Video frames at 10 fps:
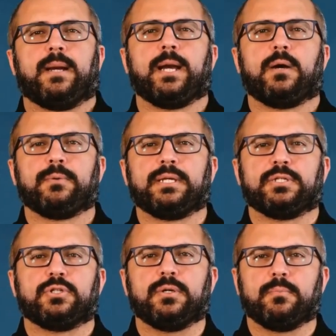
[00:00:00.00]
How did
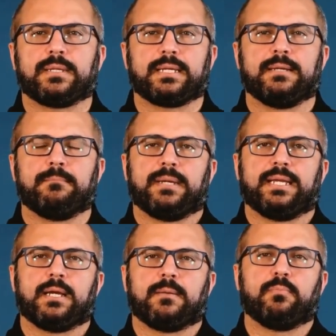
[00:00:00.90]
Germany
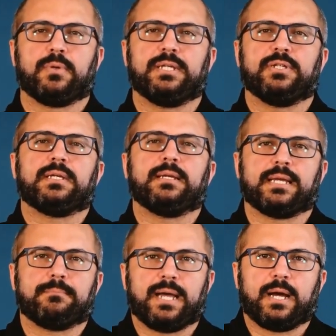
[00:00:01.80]
become rich
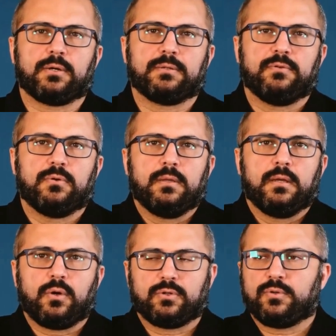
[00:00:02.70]
and powerful?
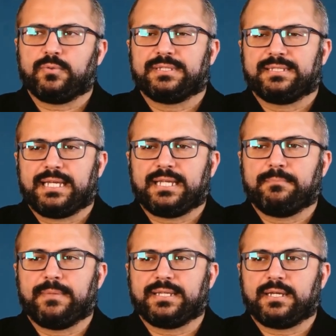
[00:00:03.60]
Although its
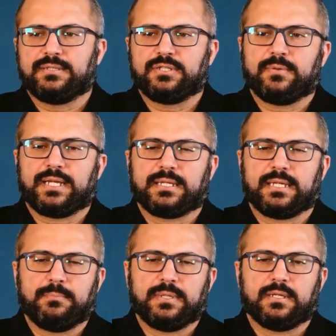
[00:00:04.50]
name may not directly
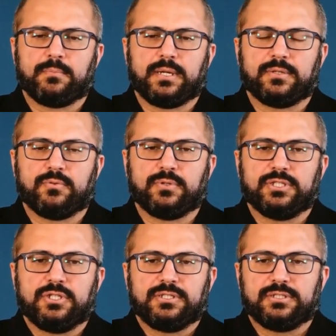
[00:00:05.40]
appear among the
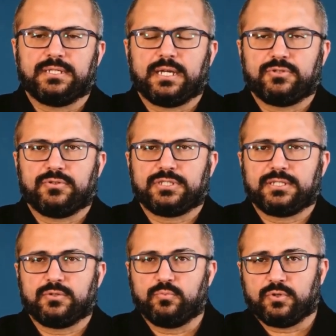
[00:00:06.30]
richest countries
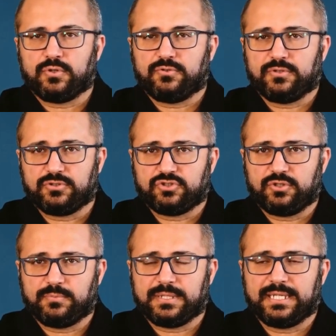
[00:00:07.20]
in the world,
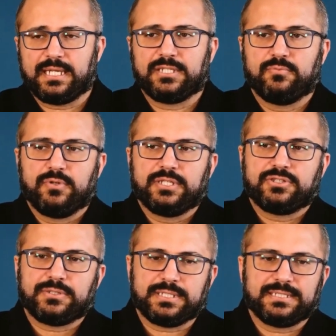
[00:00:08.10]
Germany has
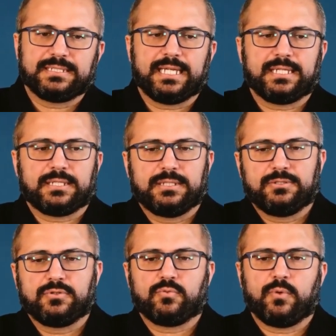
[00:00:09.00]
reached this status
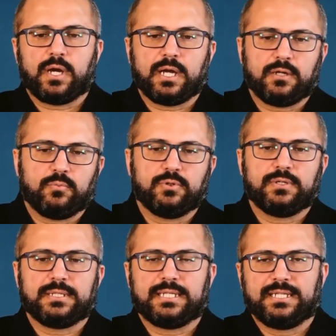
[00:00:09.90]
through hard
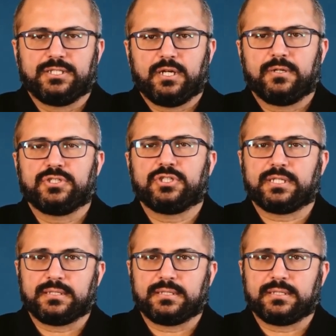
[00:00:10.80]
work, technology,